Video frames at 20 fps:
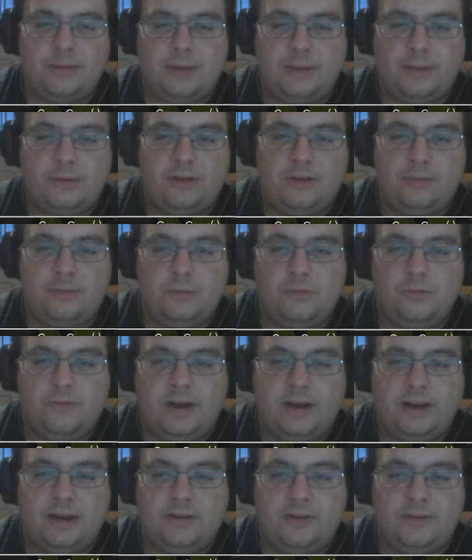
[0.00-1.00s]
Something about these
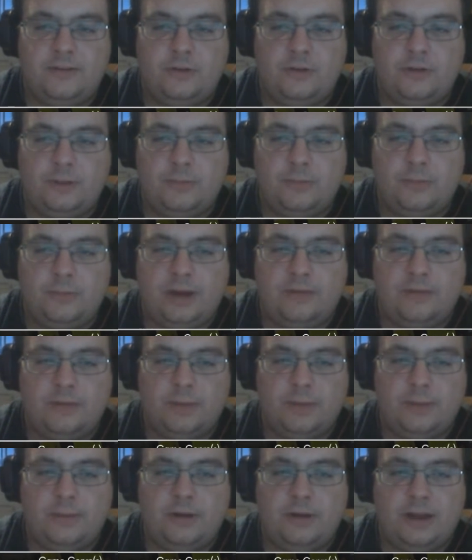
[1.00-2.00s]
blue vines, if you jump
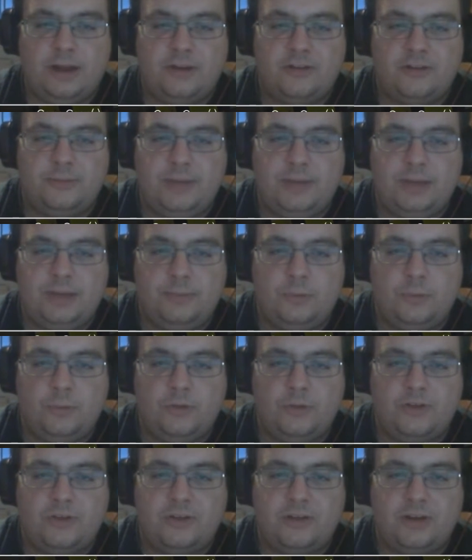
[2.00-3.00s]
away from them you get a speed
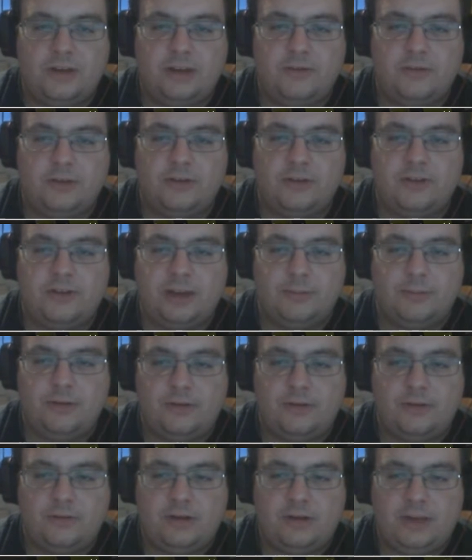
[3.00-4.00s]
boost, and for this
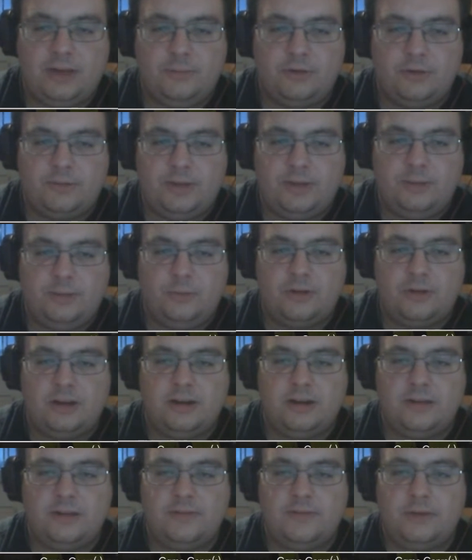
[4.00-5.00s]
segment you have to keep your speed
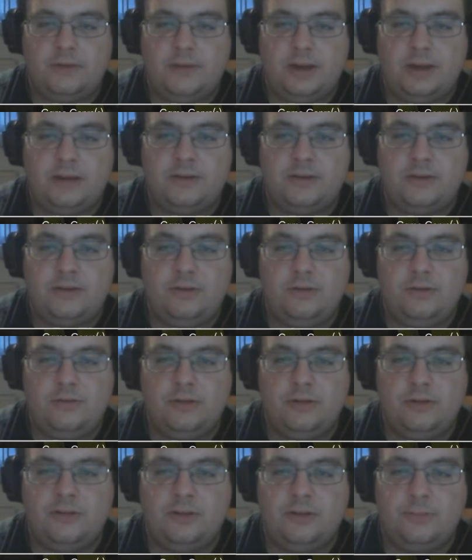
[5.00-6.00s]
boost until the very end
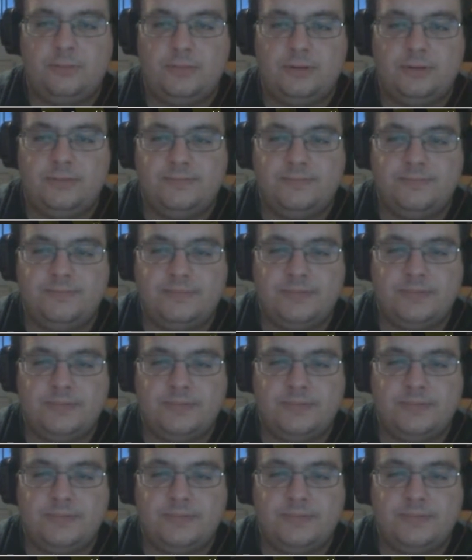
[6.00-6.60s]
to do a jump.